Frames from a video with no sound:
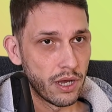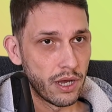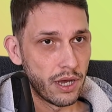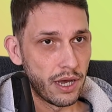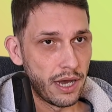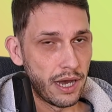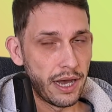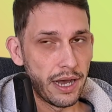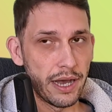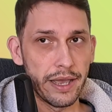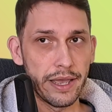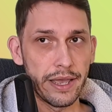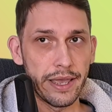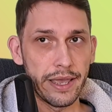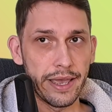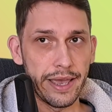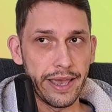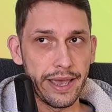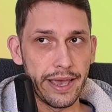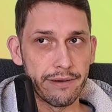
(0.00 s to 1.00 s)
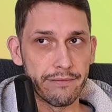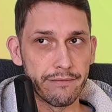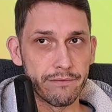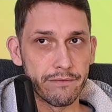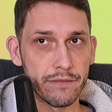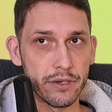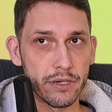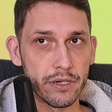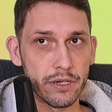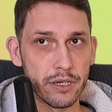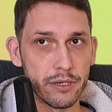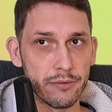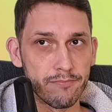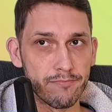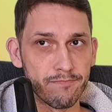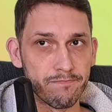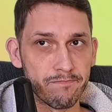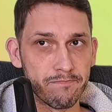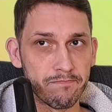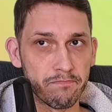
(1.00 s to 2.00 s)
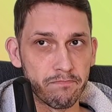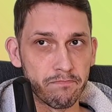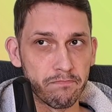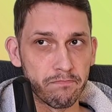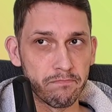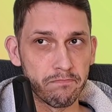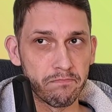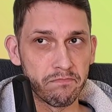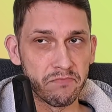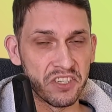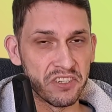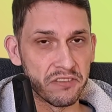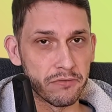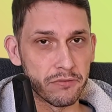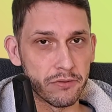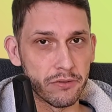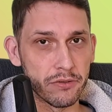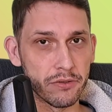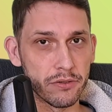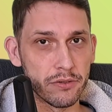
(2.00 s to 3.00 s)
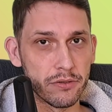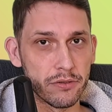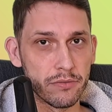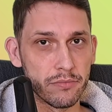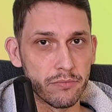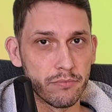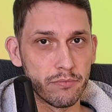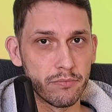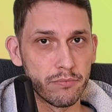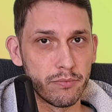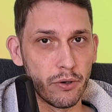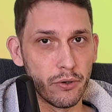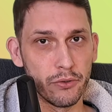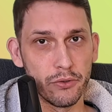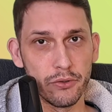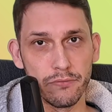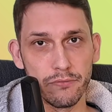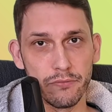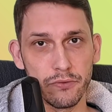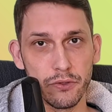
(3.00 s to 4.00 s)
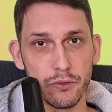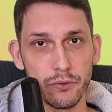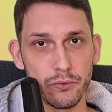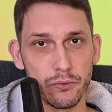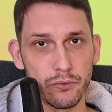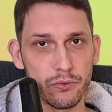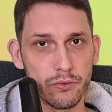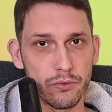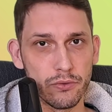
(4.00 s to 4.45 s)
I have different point of view